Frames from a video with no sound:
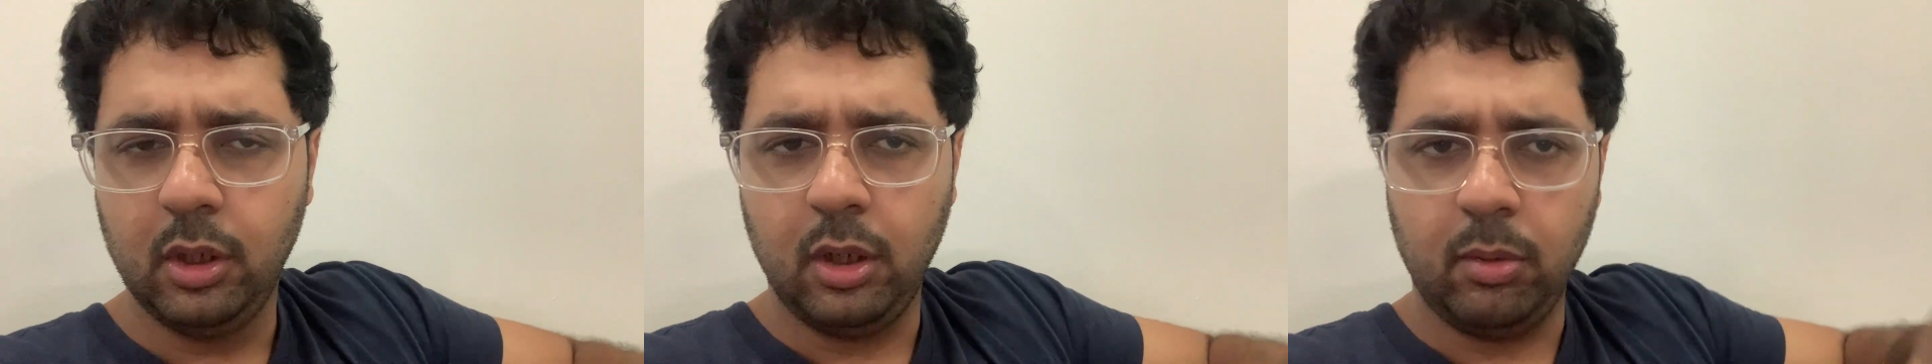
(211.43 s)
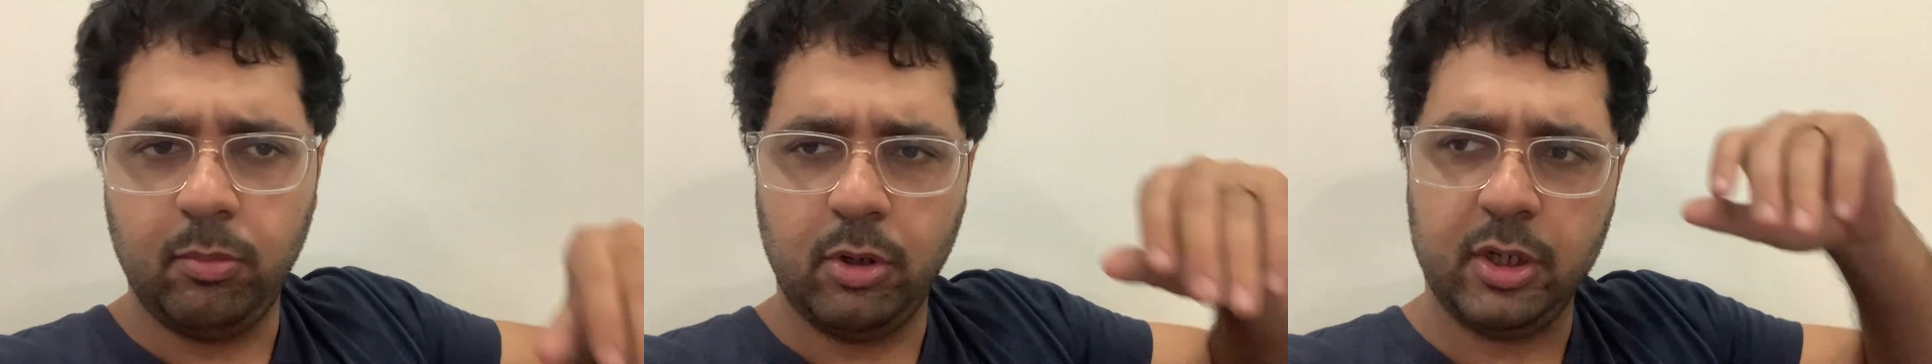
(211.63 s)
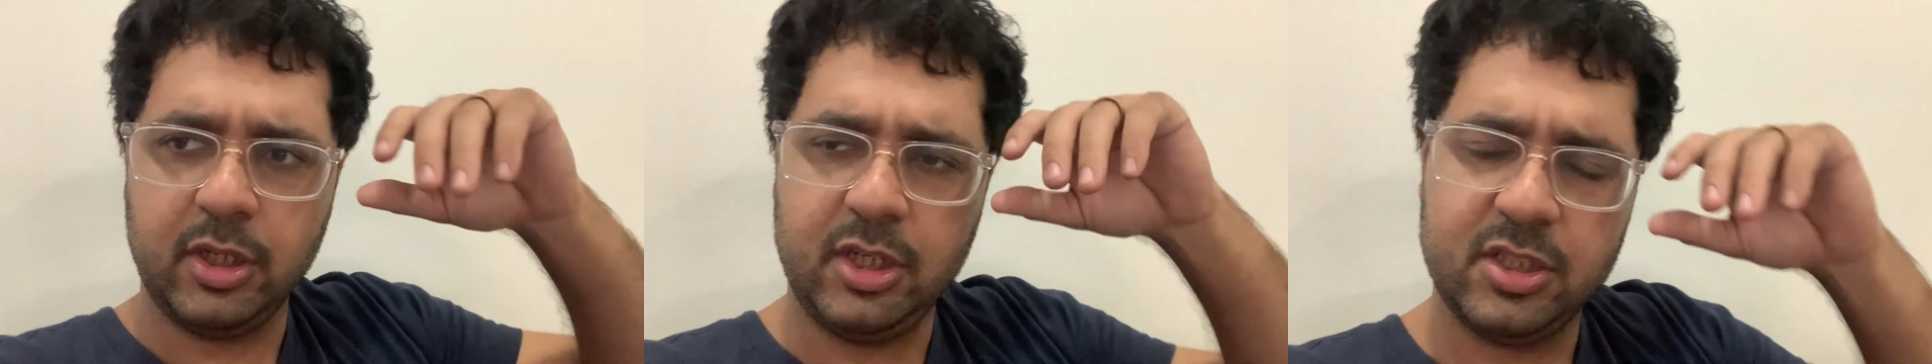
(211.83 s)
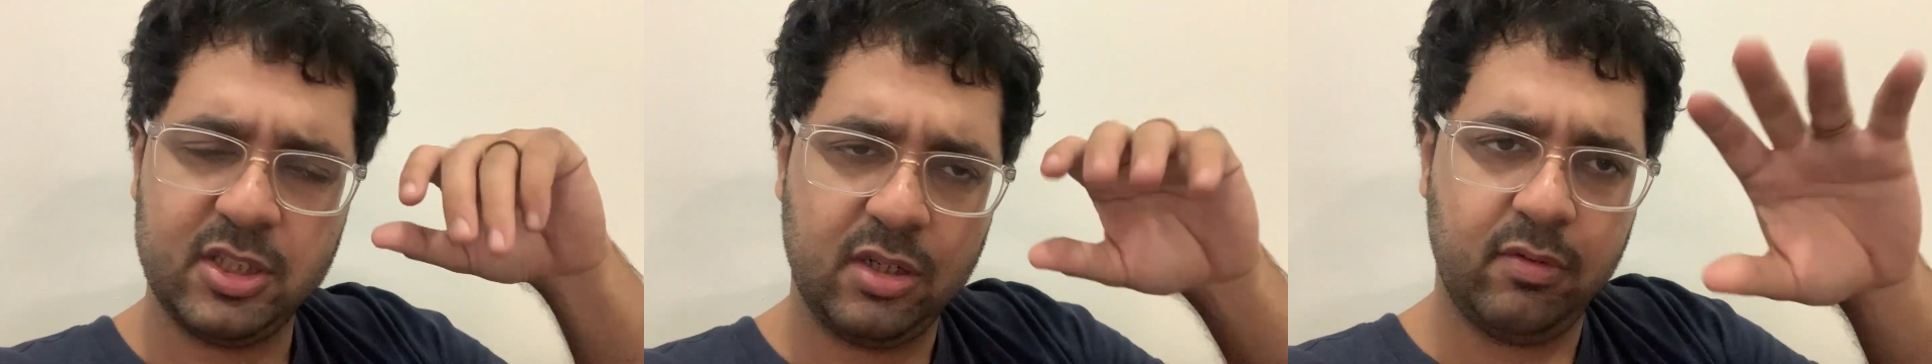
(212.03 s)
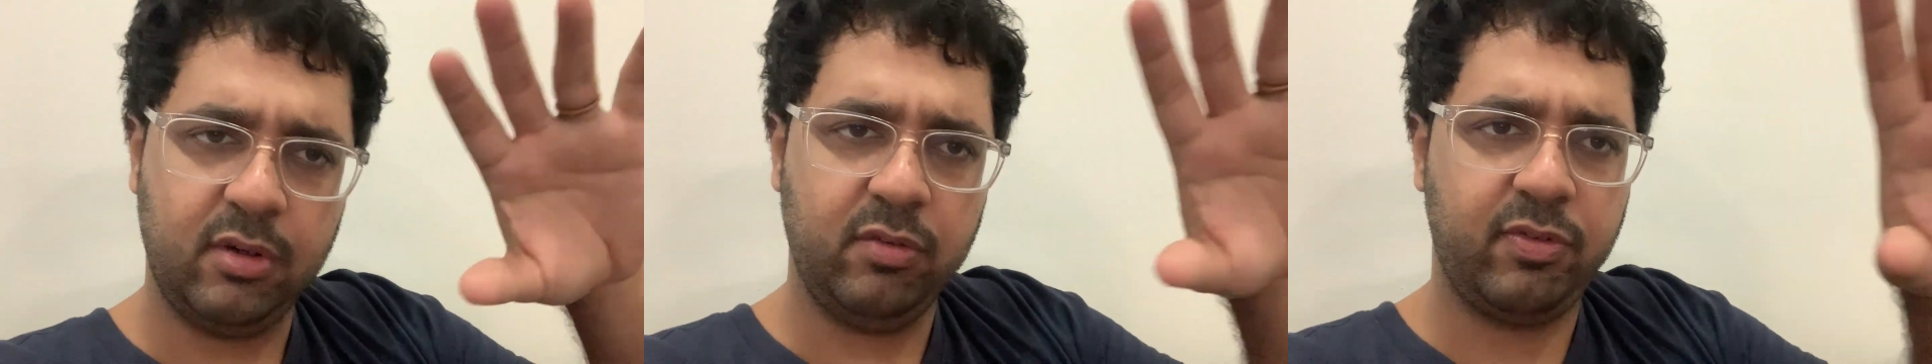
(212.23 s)
about each and
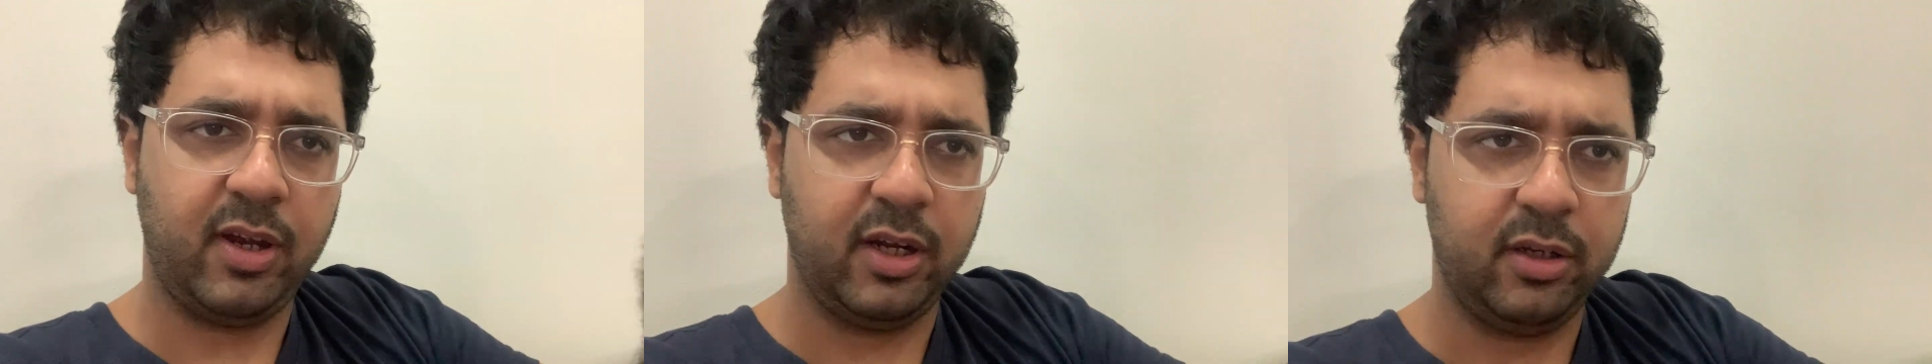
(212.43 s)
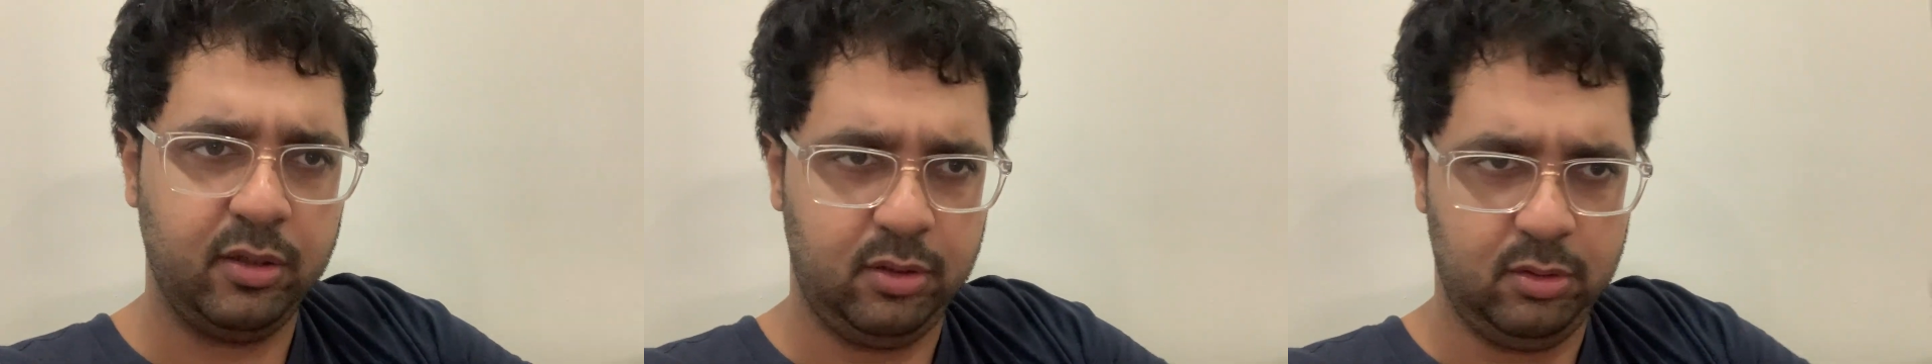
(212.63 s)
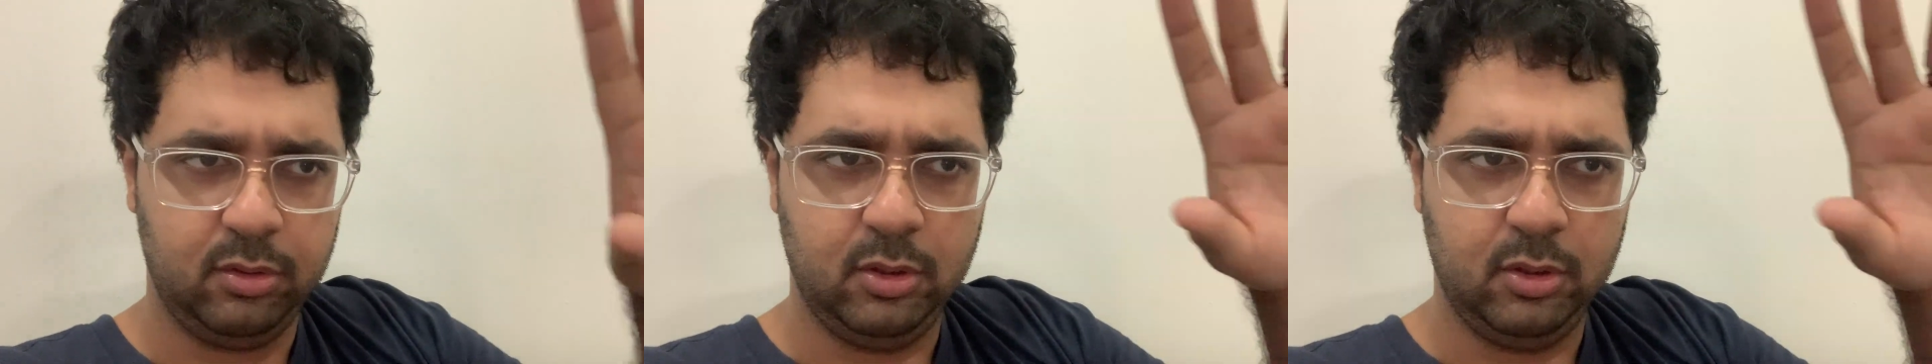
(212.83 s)
every factor